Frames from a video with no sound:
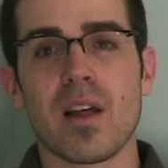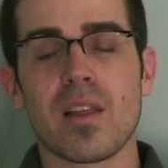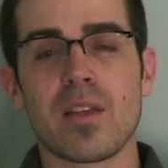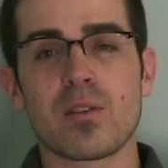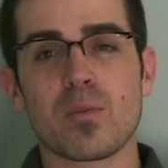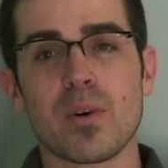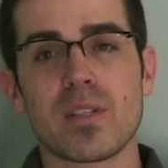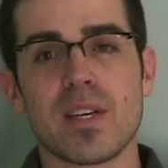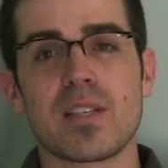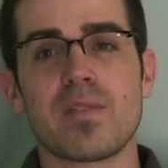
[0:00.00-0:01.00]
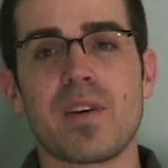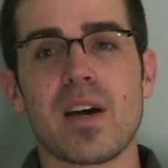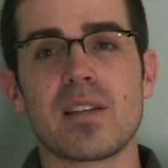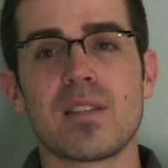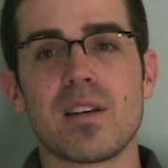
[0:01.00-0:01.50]
this report
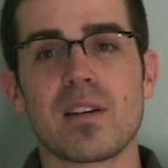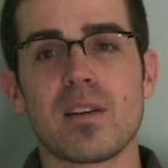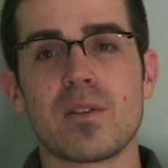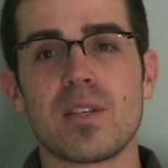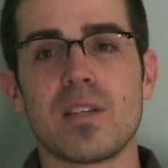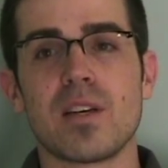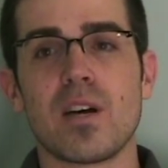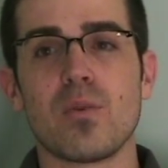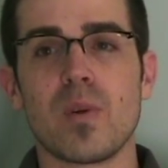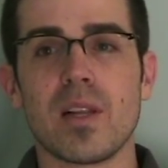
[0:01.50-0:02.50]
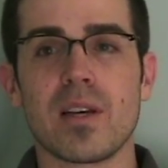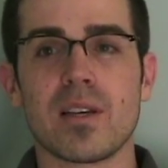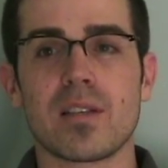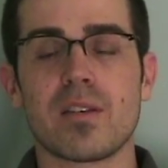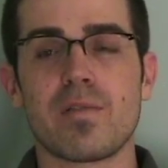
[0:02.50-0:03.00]
testifies to Nicolosi's
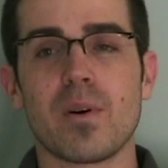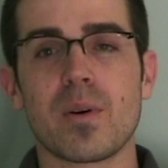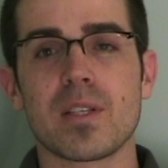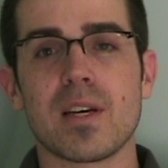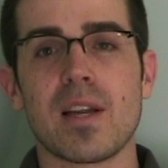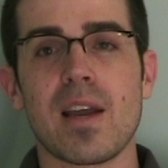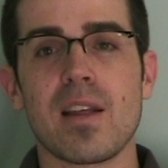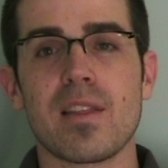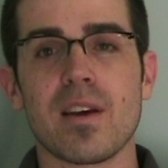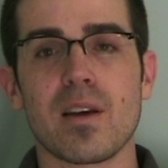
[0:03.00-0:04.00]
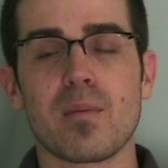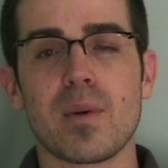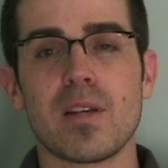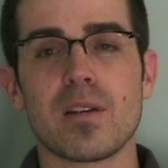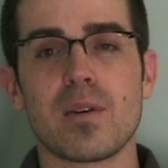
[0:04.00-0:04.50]
unwillingness to focus on anything
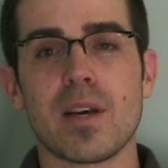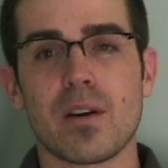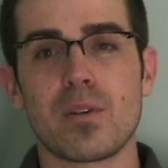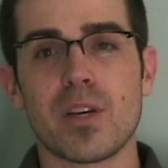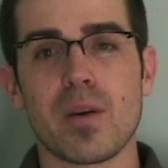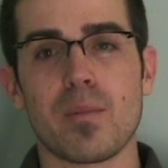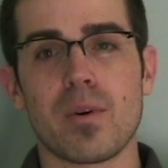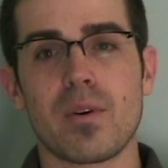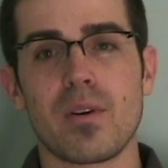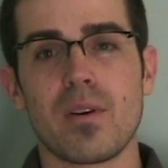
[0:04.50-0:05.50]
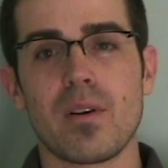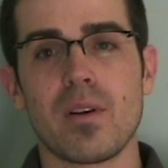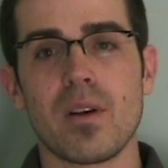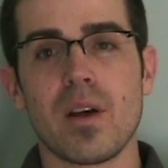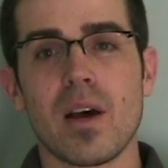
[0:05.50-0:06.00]
but his own echo chamber.
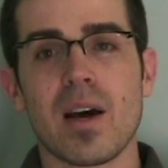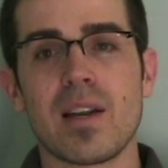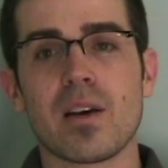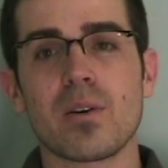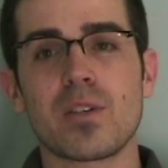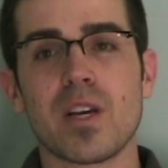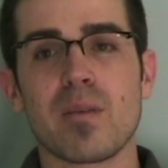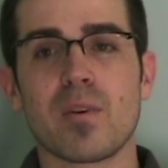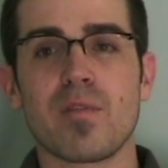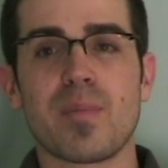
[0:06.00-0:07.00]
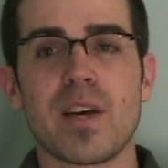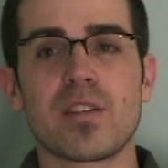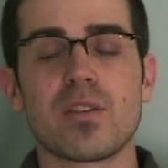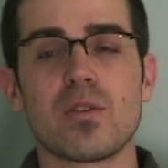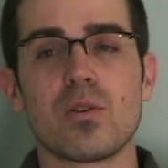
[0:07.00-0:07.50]
An echo chamber of
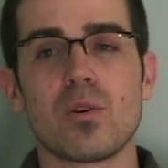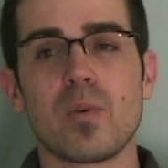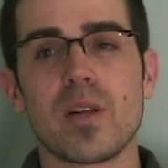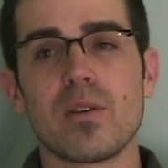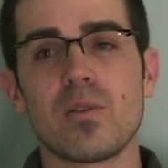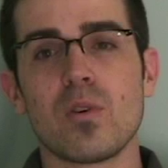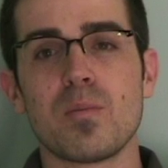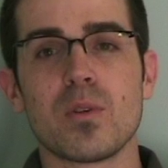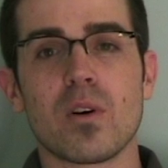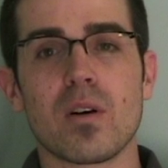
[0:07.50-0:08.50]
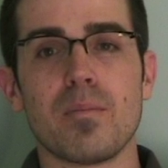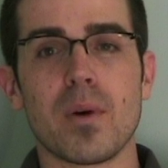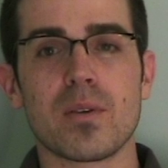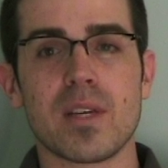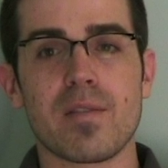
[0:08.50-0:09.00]
patients who are willing to absorb
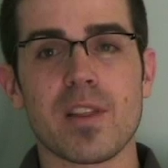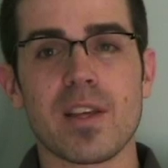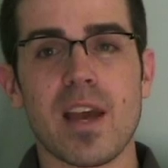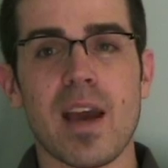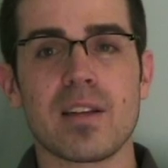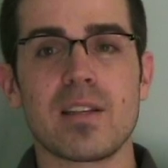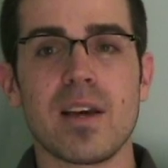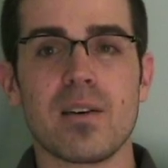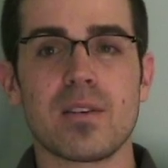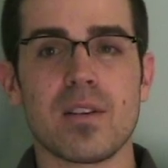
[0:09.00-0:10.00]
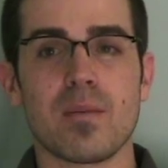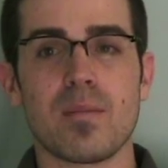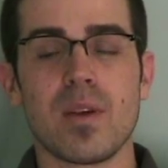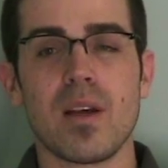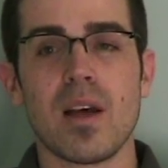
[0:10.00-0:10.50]
most everything handed down to
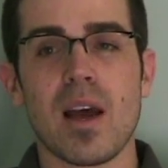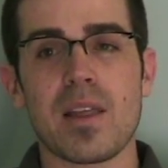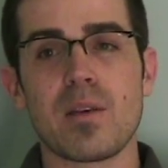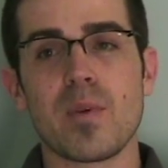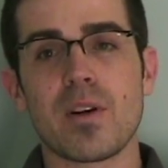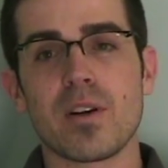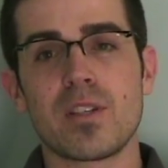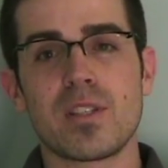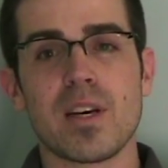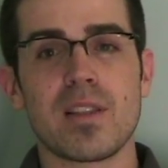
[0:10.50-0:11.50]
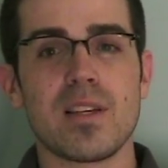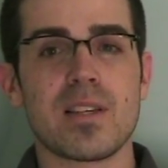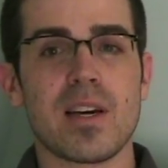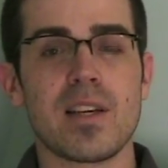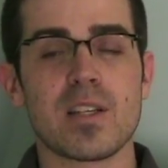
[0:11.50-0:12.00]
them, and then regurgitate these
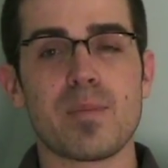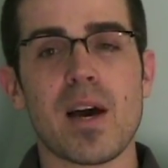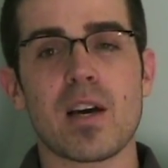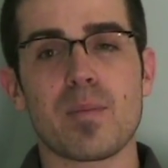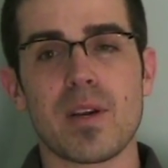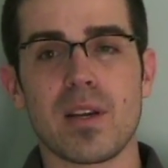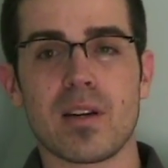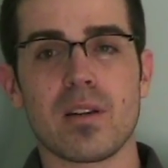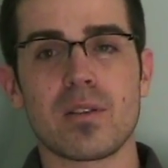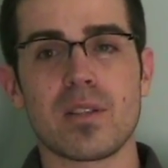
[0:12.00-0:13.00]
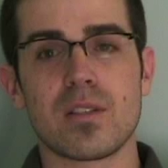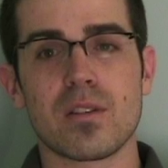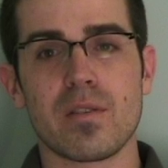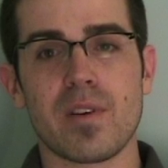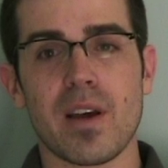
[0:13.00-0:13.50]
ideas back up on Nicolosi's
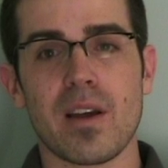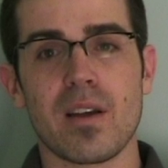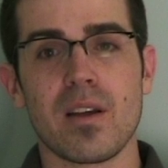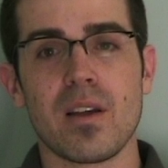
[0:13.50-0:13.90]
survey.